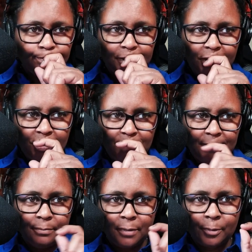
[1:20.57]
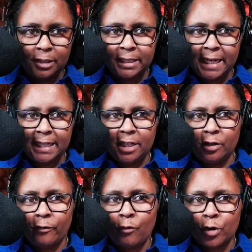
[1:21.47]
Excuse me, but we're looking at
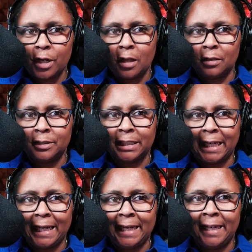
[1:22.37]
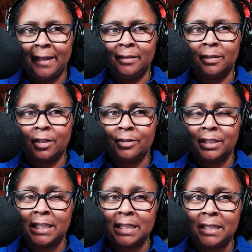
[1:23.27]
here
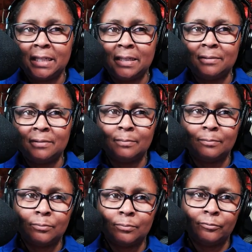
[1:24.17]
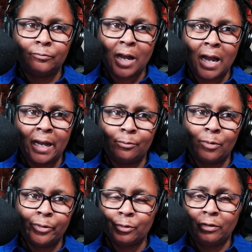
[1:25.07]

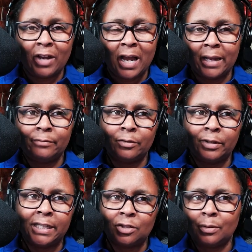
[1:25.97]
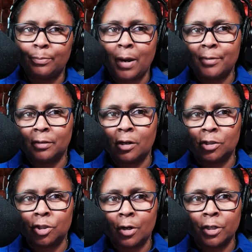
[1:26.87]
$4.135. Okay, so they're probably going to
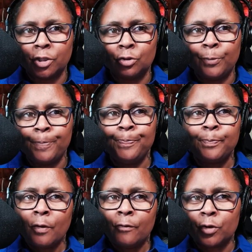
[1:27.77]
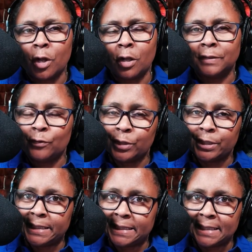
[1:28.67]
charge you
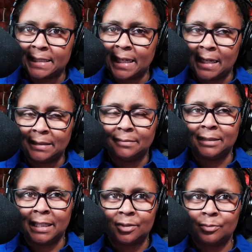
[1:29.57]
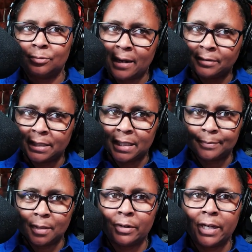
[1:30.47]
$4.14 a gallon. That's rounded
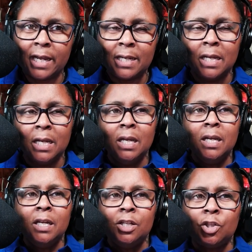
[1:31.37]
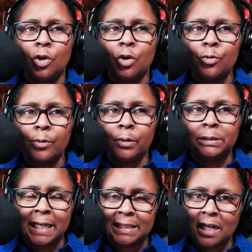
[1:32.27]
up. Okay. So
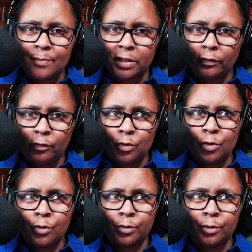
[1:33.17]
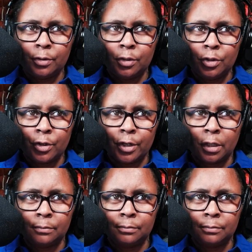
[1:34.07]
that's how much fuel how